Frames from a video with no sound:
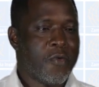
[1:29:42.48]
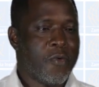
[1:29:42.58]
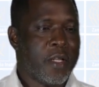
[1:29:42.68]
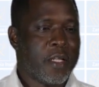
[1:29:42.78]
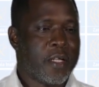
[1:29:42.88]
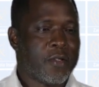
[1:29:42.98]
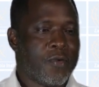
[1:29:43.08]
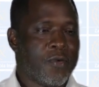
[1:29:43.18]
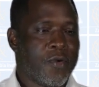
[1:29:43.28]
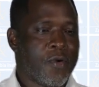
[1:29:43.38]
We needed
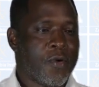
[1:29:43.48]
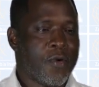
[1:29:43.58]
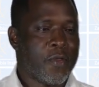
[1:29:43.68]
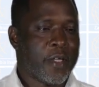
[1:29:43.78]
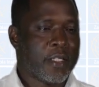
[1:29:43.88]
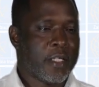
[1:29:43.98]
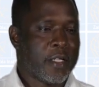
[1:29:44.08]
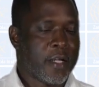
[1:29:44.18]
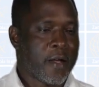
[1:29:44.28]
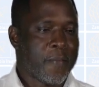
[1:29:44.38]
to know the
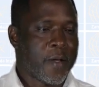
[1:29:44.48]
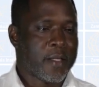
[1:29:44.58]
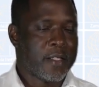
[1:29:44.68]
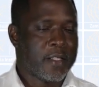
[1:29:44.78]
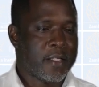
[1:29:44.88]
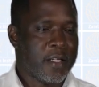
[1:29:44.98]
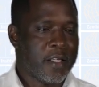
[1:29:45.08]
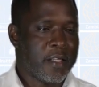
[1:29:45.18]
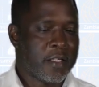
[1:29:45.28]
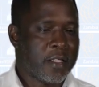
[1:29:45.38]
cylinder capacity.
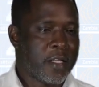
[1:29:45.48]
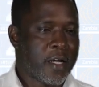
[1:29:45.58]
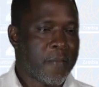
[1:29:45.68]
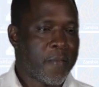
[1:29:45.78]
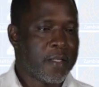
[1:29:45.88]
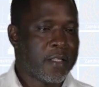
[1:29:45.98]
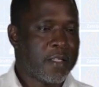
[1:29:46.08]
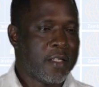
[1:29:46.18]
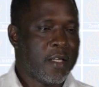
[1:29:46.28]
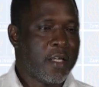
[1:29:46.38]
The cylinder
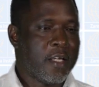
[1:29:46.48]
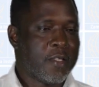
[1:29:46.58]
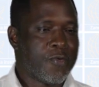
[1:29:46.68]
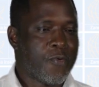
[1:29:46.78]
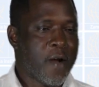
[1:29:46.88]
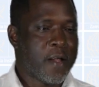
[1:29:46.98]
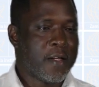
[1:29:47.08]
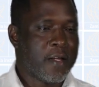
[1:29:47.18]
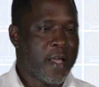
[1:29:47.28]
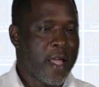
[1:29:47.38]
capacity is
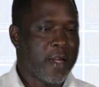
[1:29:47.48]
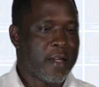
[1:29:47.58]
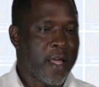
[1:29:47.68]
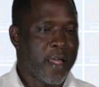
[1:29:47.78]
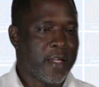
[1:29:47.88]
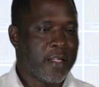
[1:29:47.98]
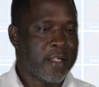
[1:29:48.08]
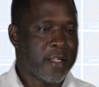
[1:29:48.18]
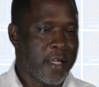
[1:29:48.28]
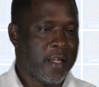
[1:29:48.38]

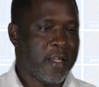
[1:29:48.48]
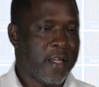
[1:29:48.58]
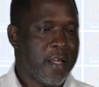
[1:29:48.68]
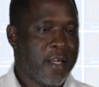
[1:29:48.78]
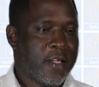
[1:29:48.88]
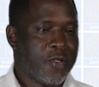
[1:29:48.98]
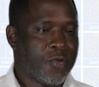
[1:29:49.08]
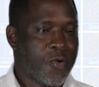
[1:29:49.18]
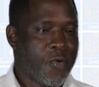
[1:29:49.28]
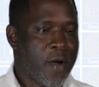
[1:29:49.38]
1,990.
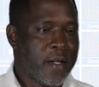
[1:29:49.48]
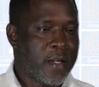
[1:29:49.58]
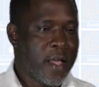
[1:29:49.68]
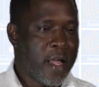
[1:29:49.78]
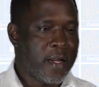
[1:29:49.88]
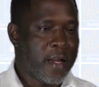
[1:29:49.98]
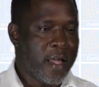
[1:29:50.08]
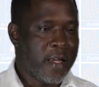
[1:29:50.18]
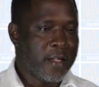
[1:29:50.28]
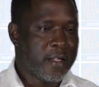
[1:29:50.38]
So
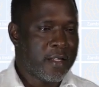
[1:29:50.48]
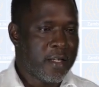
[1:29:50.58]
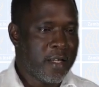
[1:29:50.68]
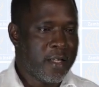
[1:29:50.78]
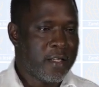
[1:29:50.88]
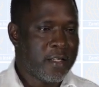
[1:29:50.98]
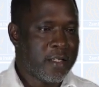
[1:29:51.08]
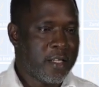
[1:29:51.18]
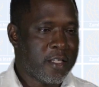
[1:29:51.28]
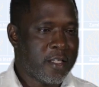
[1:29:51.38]
1,990
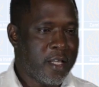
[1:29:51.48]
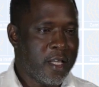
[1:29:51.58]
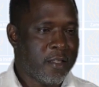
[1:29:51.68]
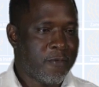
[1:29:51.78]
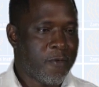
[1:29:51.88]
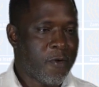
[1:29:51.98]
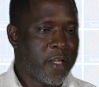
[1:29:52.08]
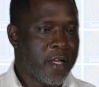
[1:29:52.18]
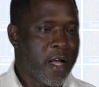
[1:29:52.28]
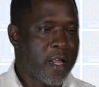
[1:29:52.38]
cc is
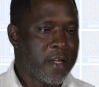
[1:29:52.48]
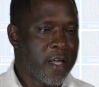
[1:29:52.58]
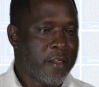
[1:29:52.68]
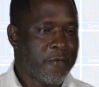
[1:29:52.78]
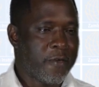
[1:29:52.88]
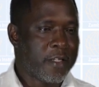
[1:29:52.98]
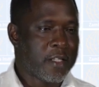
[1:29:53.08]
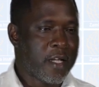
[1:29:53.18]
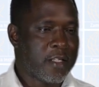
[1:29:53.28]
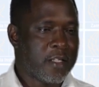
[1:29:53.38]
falling under the
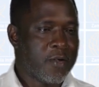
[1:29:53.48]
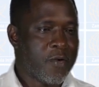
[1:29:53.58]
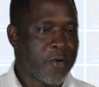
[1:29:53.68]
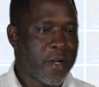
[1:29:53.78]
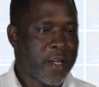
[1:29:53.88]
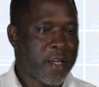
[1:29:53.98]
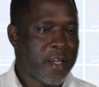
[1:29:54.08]
first category,